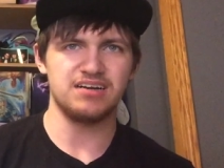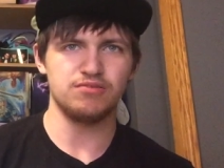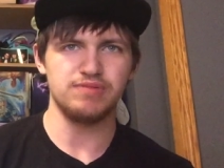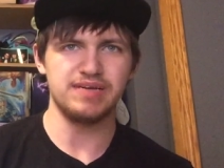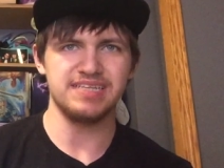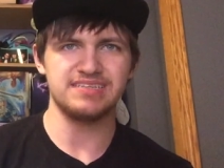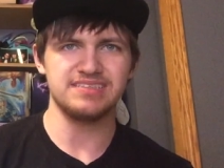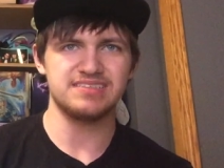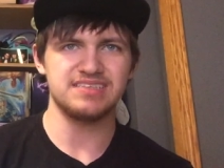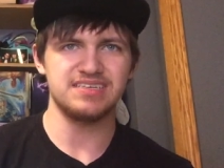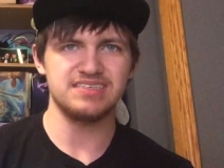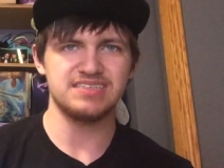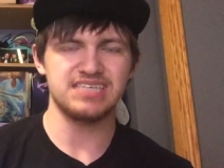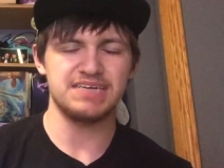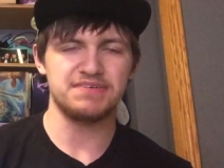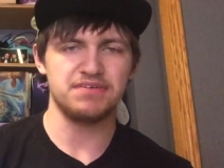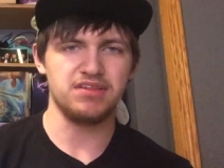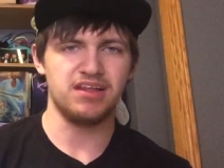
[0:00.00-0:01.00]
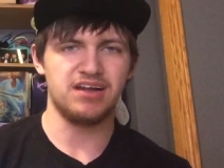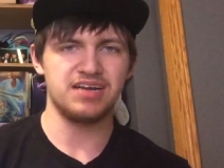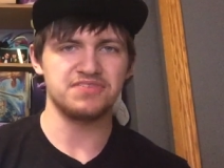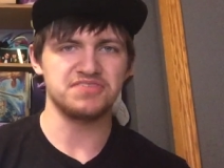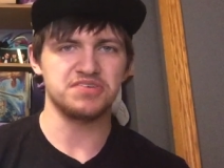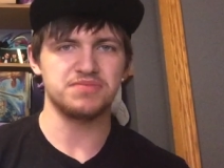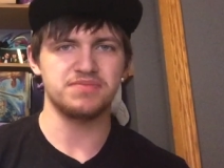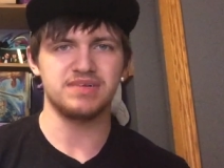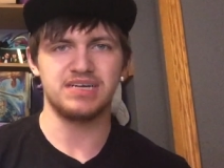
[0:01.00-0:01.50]
Weaknesses, they have a lot
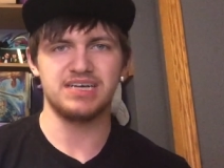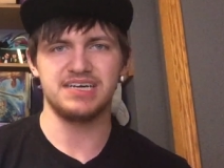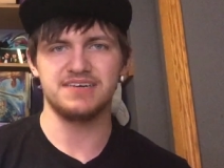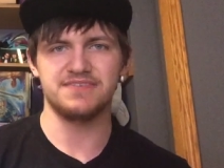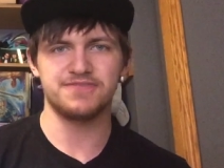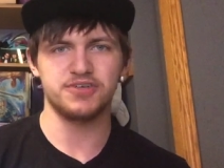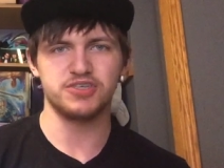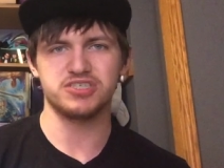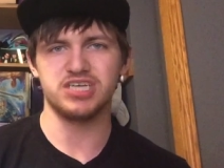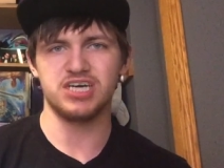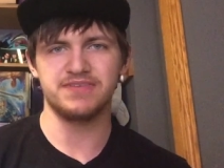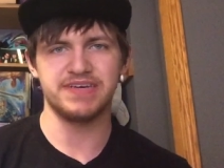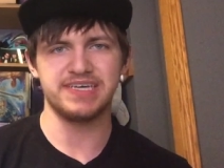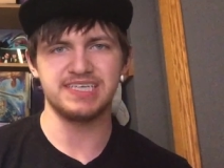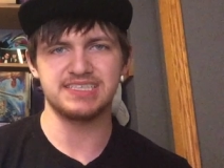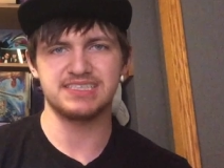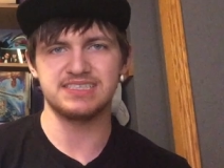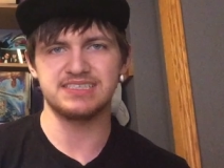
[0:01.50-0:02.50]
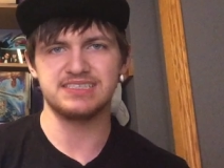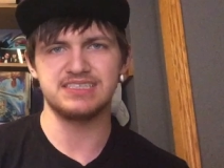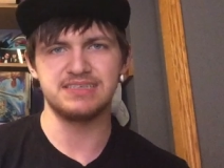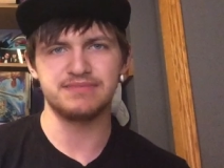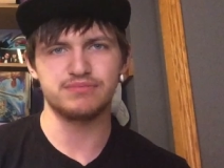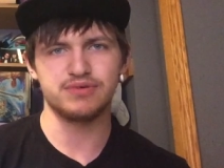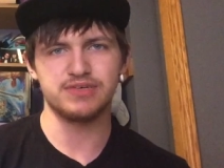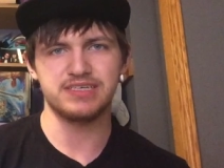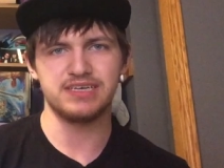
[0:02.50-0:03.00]
of them. First off, inconsistency
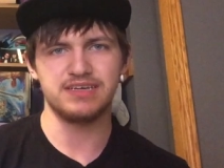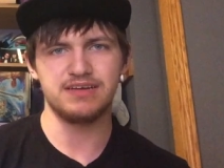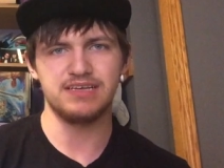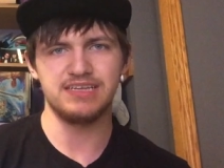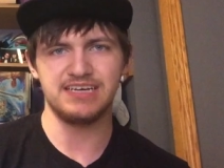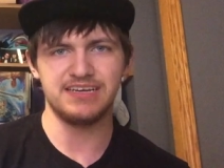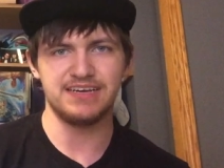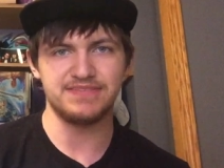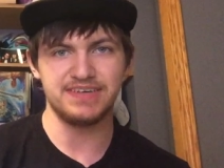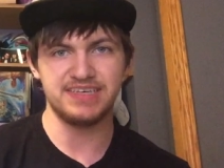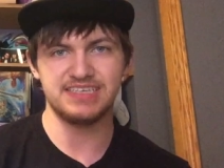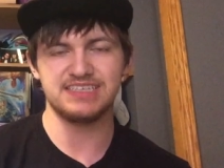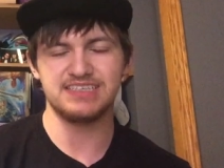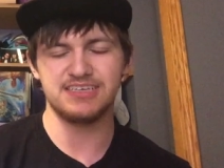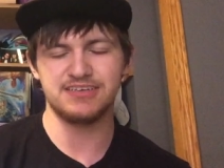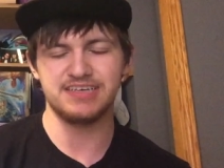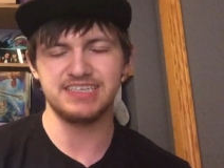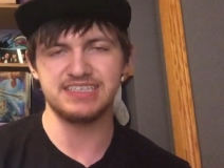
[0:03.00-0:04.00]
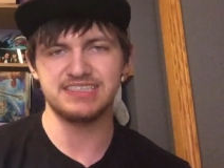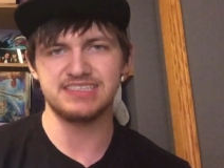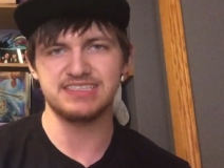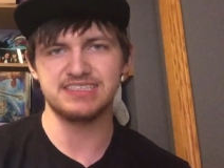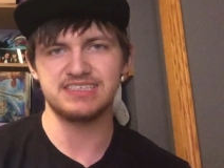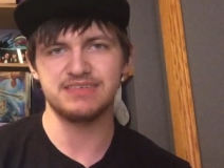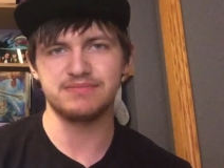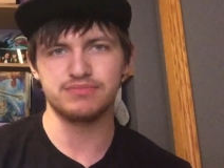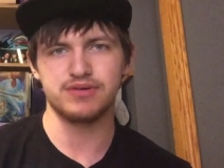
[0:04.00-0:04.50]
and bricky. They're
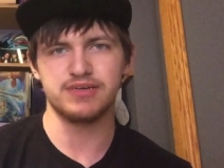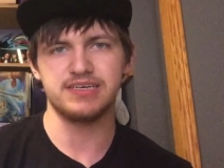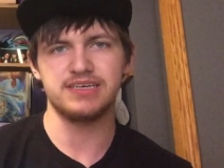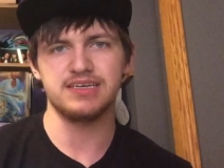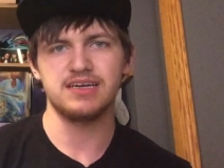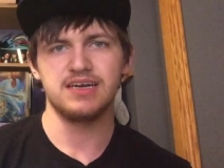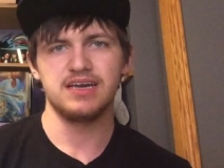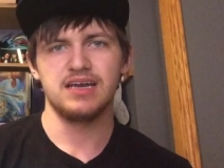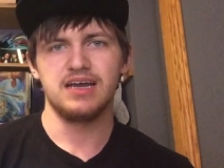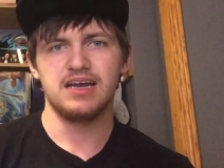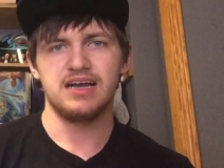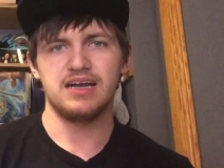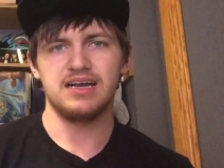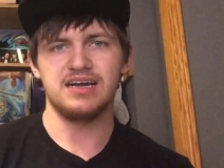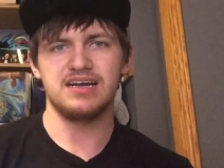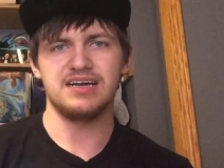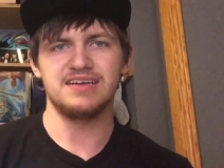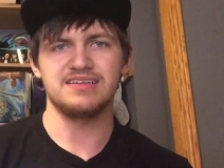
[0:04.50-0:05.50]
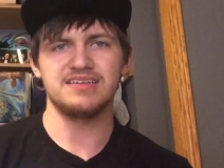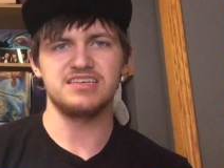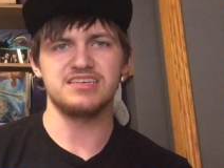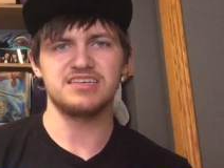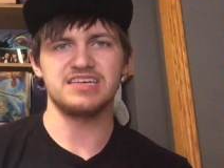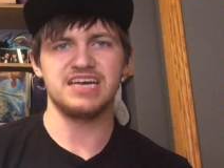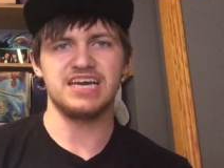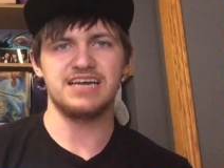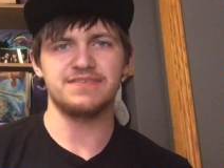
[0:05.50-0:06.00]
inconsistent and bricky. You're
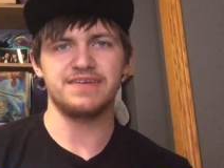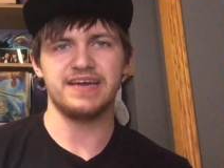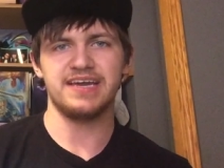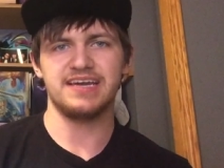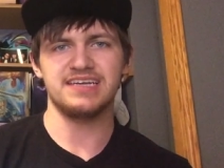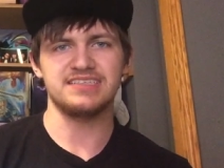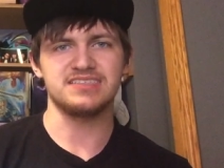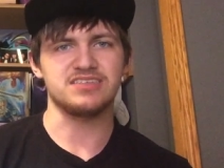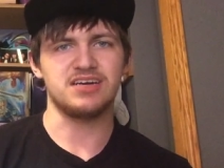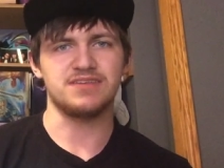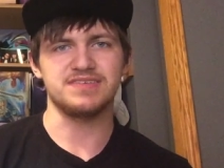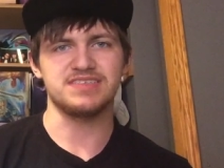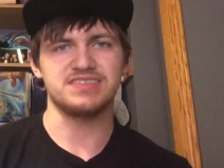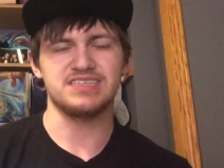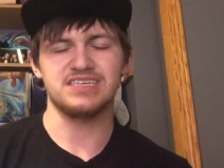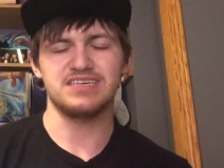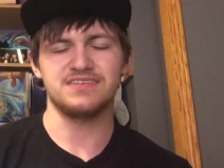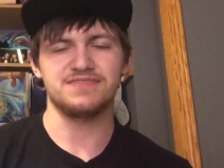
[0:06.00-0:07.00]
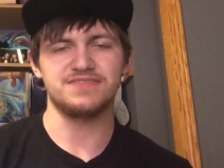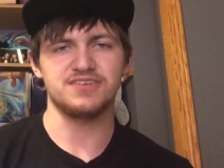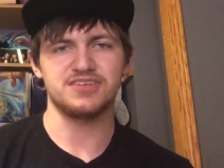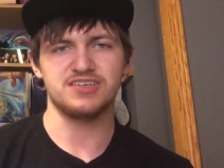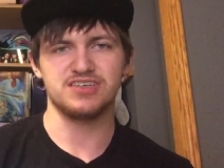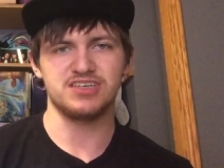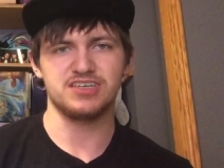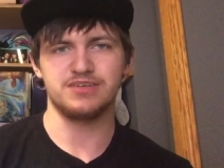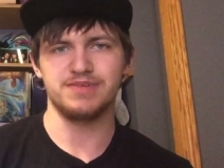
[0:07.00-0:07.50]
gonna have hands, obviously, if
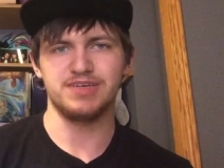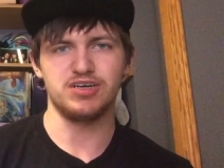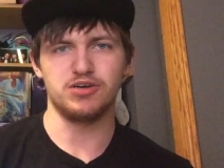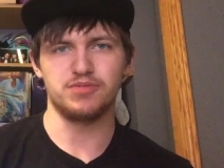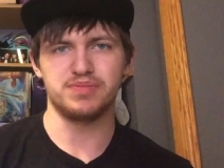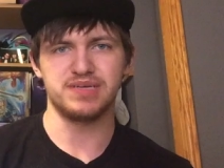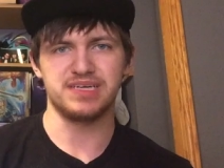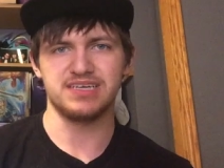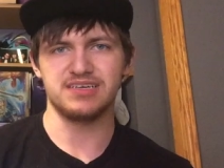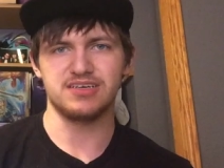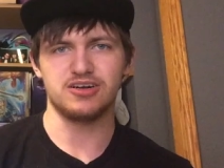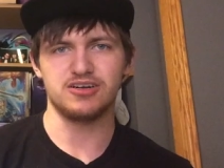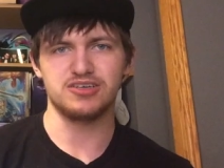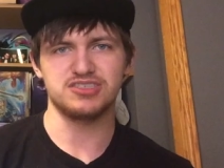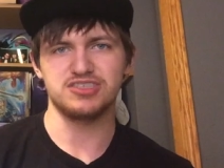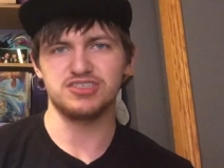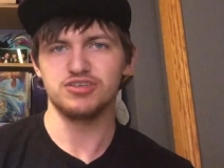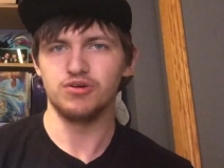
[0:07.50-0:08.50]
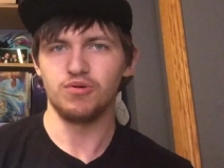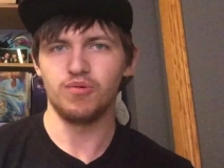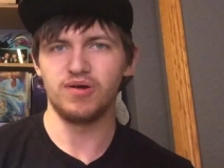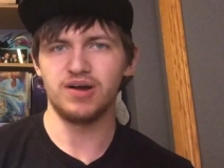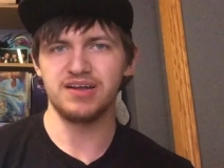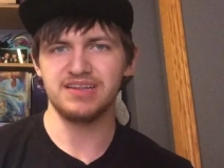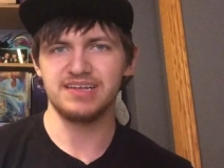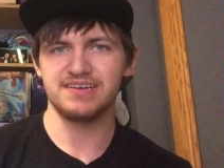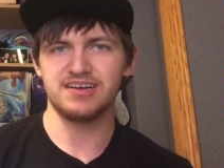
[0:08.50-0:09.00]
you're gonna be opening cards that you don't
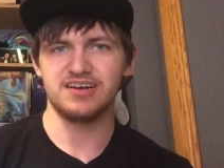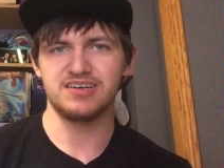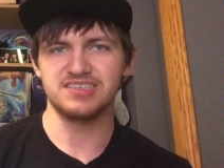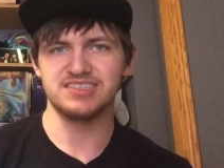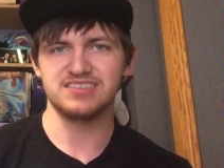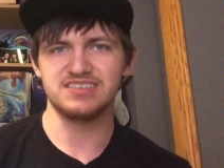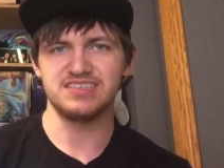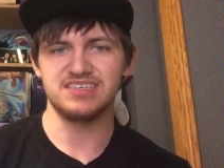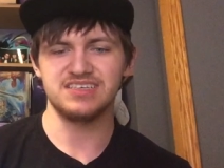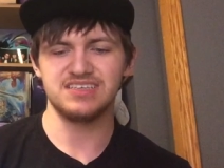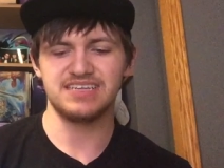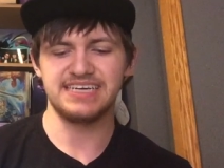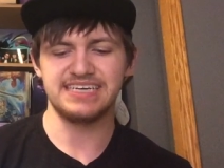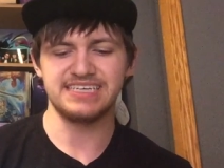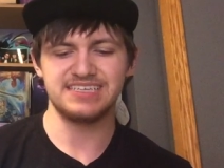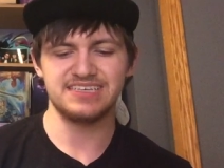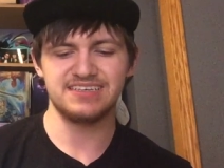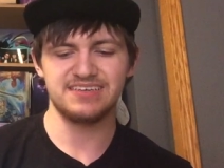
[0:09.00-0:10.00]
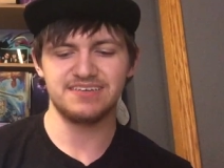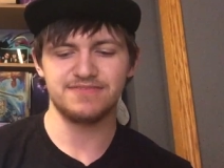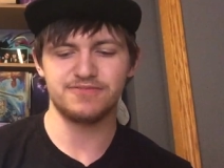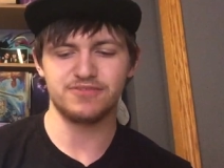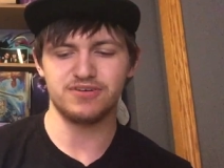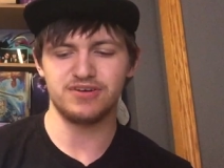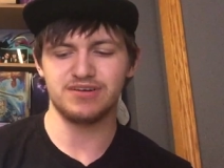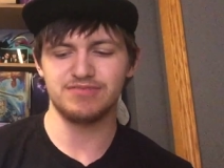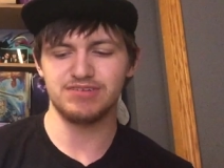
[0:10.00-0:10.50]
want. Like, honestly, like,
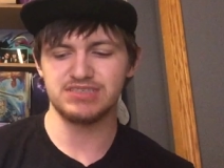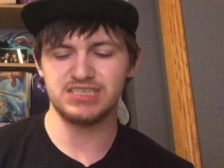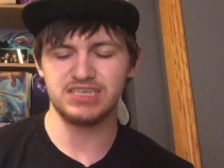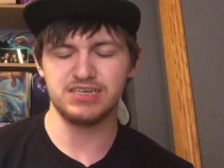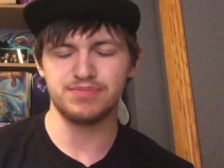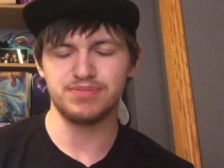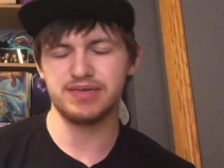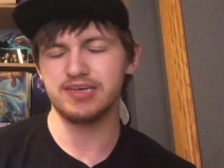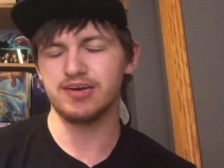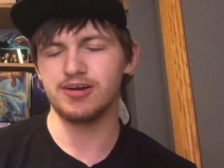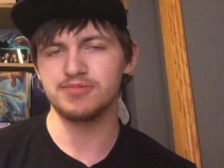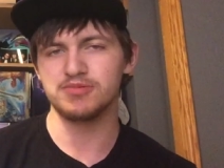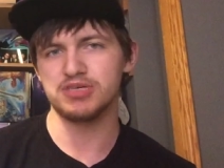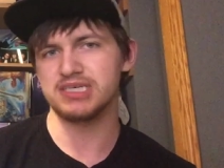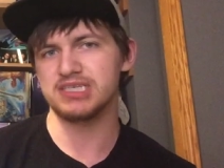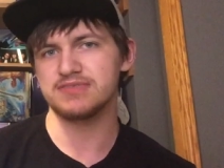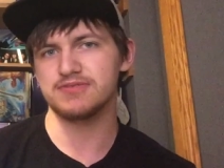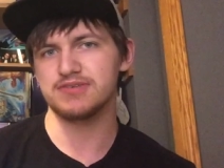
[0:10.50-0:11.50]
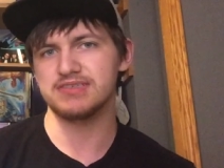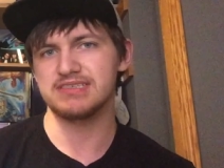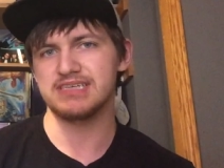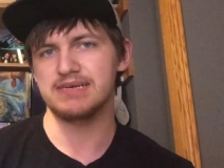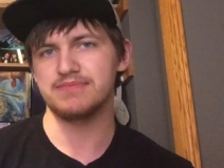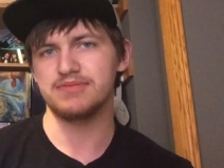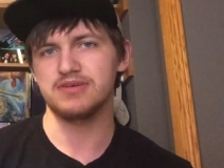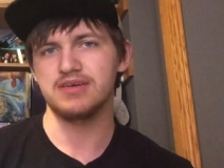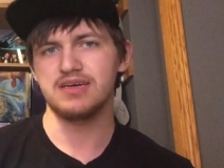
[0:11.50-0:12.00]
for let's say you're playing Armed Dragons, for
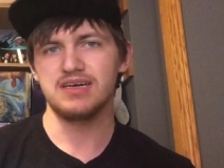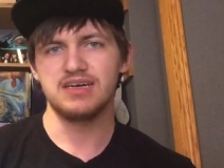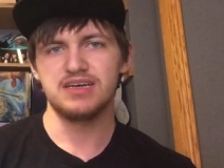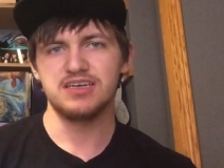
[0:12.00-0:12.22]
example,